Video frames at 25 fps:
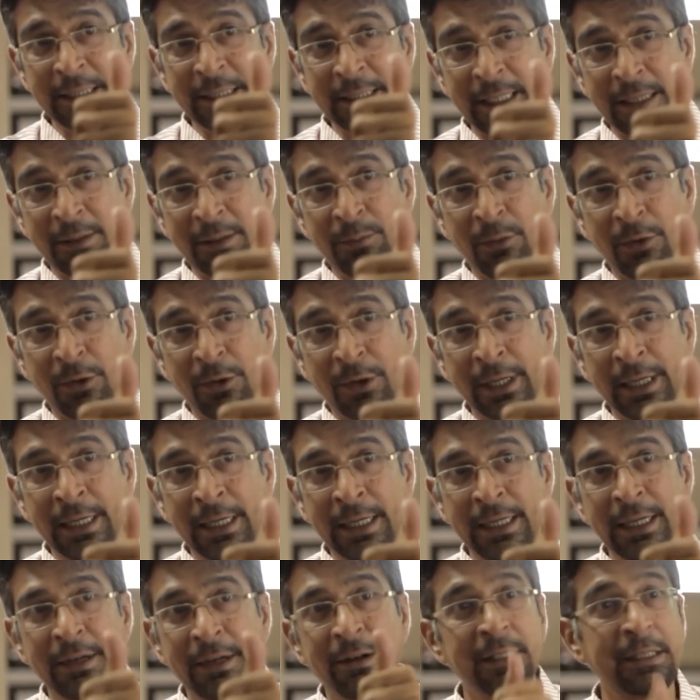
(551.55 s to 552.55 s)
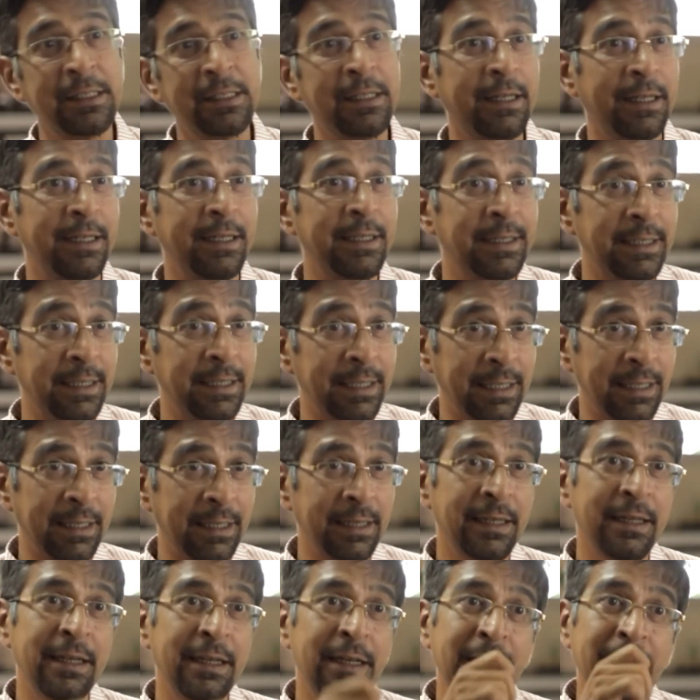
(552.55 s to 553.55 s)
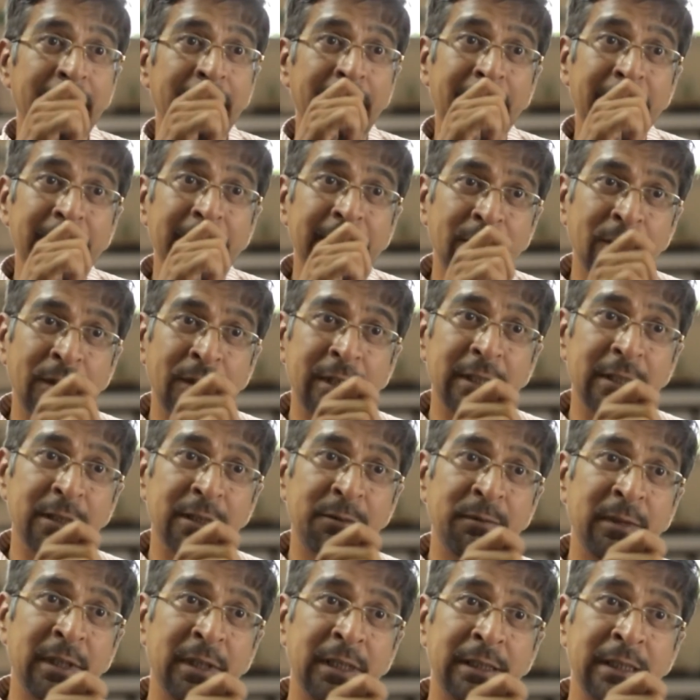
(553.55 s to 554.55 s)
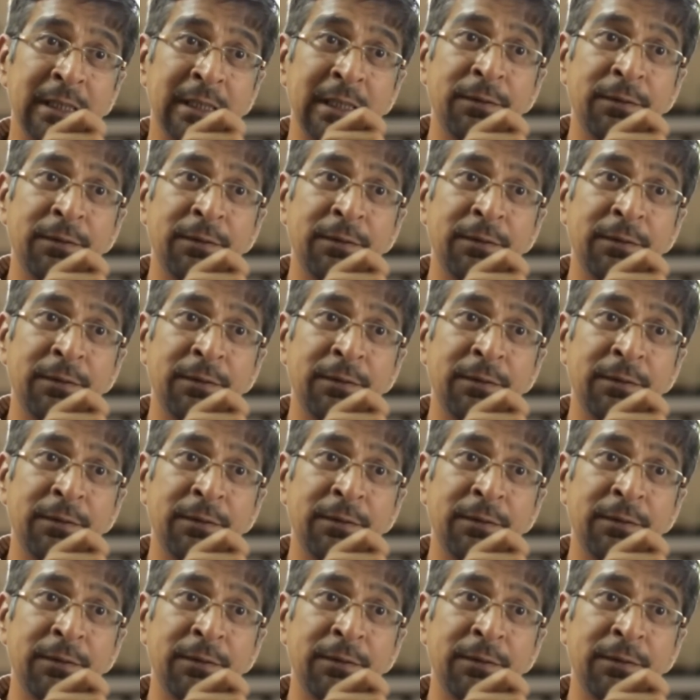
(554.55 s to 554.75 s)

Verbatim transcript: Bakey's, founded by Narayana Peesapaty in South India,